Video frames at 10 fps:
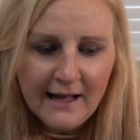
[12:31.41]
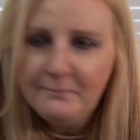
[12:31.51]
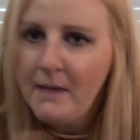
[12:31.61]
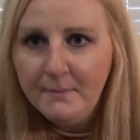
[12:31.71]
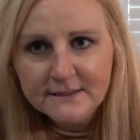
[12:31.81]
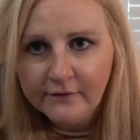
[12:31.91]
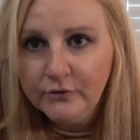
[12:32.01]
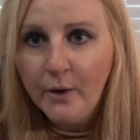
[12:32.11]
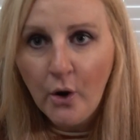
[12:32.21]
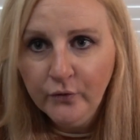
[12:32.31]
I'd make myself
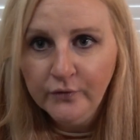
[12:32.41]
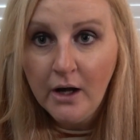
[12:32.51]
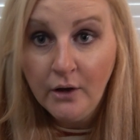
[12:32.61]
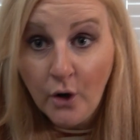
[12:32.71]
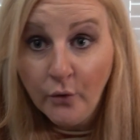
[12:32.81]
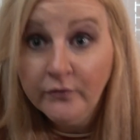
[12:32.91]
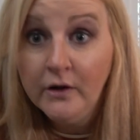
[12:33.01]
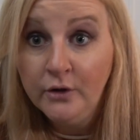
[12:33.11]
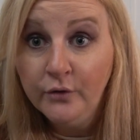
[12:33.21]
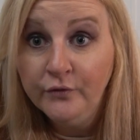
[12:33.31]
do it over and over
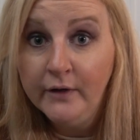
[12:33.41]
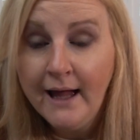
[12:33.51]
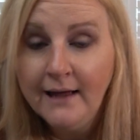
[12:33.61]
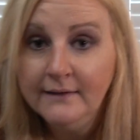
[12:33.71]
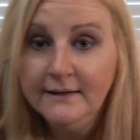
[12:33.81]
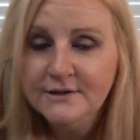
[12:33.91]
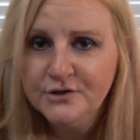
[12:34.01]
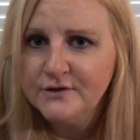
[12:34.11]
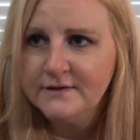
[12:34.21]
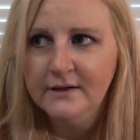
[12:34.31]
and over again. And it's
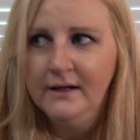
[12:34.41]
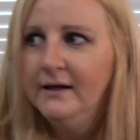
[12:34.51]
just,